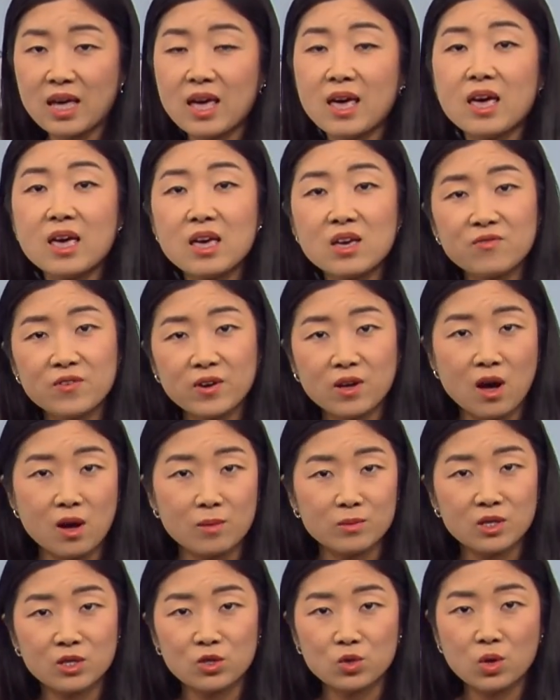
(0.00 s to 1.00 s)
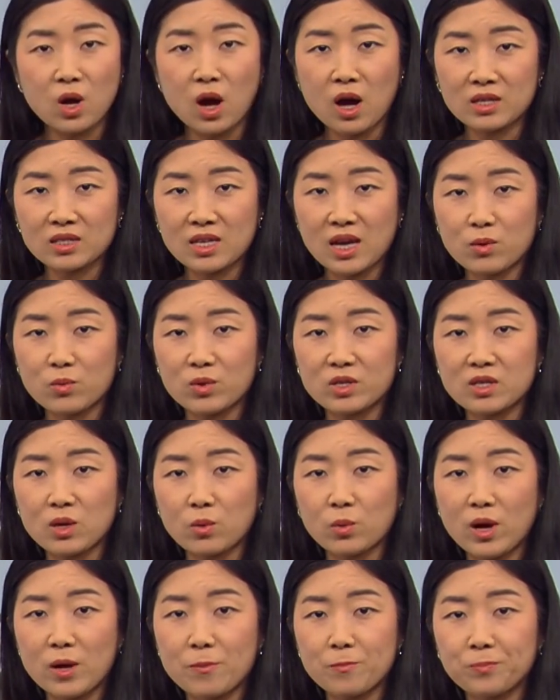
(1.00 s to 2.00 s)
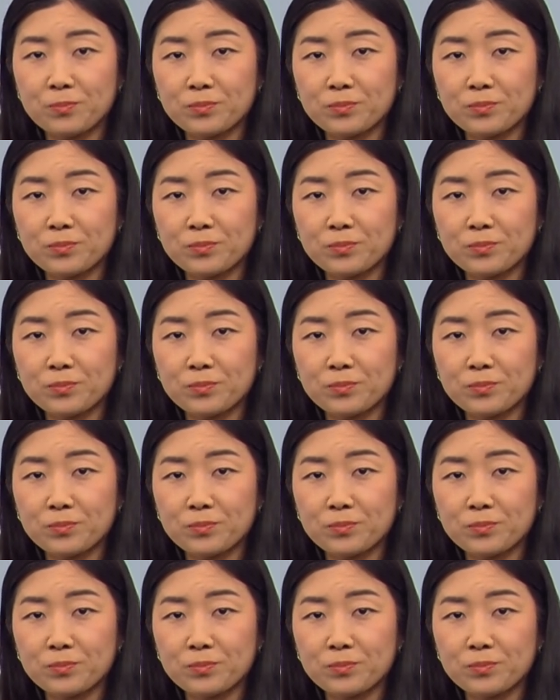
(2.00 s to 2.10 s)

if it comes into contact with someone.